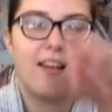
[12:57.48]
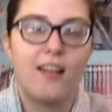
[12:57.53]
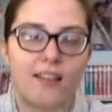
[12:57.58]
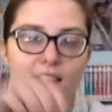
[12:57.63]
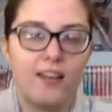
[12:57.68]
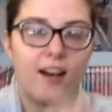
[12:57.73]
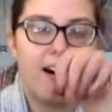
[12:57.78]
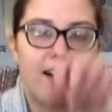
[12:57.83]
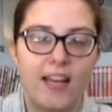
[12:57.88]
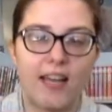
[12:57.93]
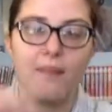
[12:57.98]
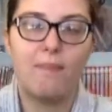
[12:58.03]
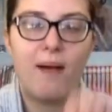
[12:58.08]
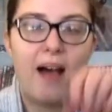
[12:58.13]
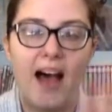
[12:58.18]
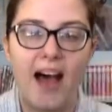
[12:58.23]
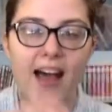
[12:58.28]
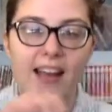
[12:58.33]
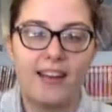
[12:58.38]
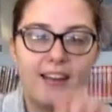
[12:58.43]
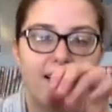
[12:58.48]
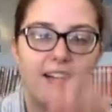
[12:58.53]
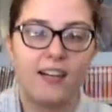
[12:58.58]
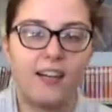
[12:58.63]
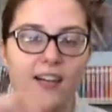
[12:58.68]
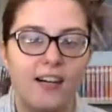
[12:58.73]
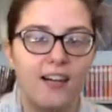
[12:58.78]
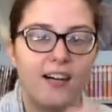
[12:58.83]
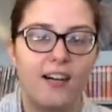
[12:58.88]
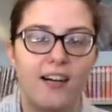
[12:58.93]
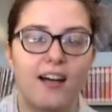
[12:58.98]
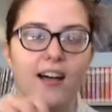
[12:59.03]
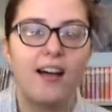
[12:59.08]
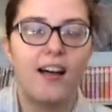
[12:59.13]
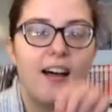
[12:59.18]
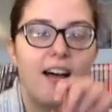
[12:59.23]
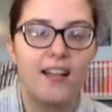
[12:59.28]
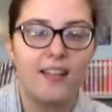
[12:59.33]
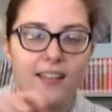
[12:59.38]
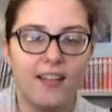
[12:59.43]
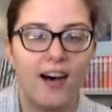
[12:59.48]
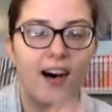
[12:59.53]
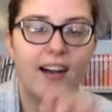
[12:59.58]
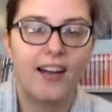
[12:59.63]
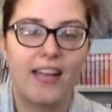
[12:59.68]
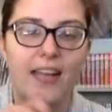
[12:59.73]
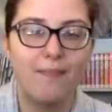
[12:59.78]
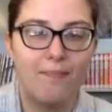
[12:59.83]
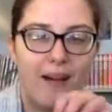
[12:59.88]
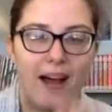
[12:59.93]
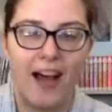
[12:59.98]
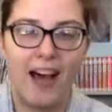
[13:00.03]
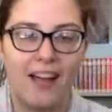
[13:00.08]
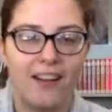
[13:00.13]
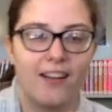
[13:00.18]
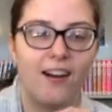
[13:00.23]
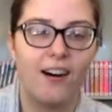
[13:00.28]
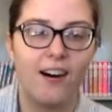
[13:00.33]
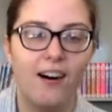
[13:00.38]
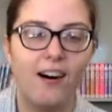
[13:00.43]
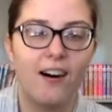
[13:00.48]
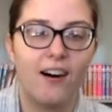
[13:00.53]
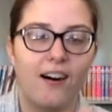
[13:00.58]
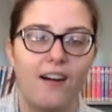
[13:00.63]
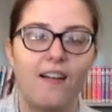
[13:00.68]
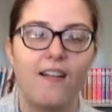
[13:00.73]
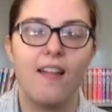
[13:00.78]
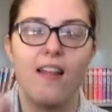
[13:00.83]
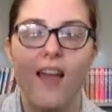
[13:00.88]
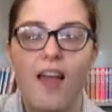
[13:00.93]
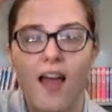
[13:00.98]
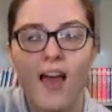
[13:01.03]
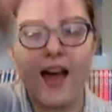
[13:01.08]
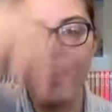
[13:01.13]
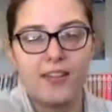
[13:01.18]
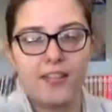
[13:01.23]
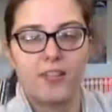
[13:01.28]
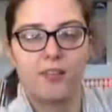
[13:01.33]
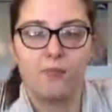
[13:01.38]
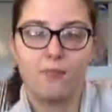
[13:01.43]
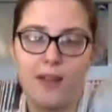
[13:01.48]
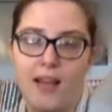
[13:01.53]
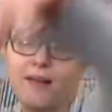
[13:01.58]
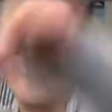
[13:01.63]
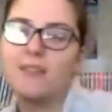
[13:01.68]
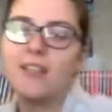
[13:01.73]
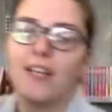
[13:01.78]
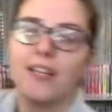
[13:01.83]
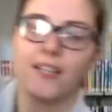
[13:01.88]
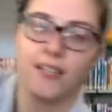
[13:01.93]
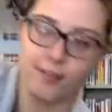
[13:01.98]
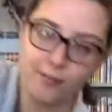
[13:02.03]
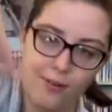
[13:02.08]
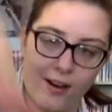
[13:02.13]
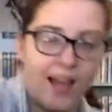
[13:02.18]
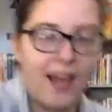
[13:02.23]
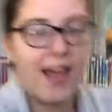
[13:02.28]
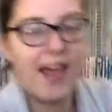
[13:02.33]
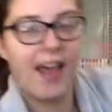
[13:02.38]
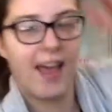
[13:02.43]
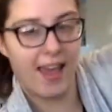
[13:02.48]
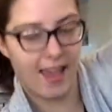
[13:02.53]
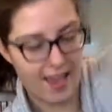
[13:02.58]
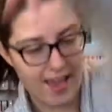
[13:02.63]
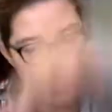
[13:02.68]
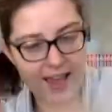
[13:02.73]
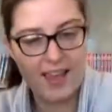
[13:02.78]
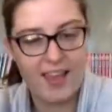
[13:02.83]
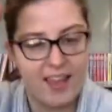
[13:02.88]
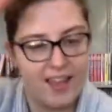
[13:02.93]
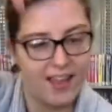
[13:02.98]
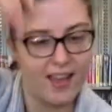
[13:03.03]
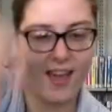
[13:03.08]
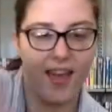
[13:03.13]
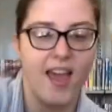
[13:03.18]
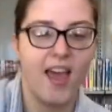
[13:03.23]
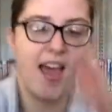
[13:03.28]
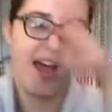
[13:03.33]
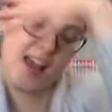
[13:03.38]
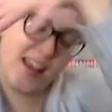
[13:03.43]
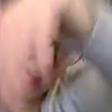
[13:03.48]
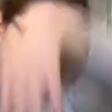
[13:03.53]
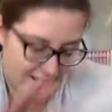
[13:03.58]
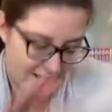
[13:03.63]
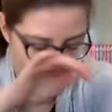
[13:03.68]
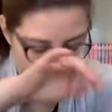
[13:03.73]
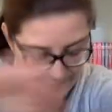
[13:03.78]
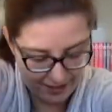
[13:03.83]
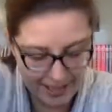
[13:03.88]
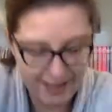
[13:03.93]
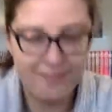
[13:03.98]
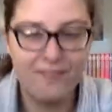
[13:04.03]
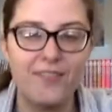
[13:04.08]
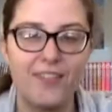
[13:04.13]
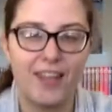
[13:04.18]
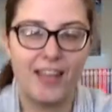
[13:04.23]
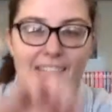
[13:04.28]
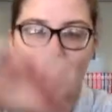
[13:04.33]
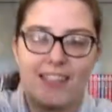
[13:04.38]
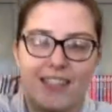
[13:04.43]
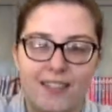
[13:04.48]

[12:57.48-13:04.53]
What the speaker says: Doggy paddle. Doggy paddle. And swim this way. And swim this